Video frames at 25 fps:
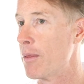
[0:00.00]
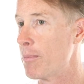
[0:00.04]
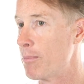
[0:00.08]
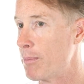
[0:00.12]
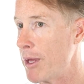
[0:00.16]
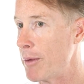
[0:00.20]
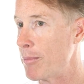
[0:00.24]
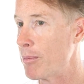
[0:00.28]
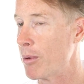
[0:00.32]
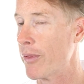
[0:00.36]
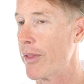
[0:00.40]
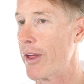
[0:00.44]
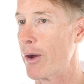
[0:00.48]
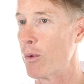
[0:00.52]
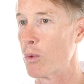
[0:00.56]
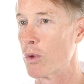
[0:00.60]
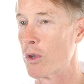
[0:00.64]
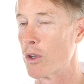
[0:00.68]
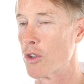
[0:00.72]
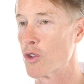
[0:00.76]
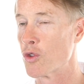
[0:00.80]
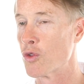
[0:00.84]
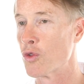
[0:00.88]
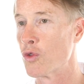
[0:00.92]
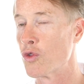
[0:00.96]
people that
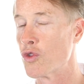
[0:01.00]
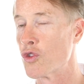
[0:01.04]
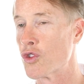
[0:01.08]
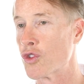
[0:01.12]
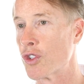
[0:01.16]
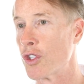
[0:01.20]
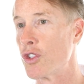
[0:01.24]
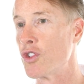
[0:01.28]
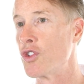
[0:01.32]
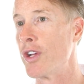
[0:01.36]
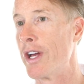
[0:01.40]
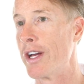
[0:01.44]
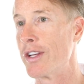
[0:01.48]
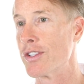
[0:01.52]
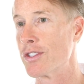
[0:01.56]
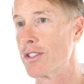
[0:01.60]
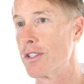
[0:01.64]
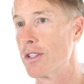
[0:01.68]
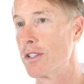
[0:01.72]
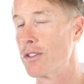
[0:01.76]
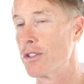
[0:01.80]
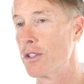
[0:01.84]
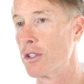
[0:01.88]
were suggested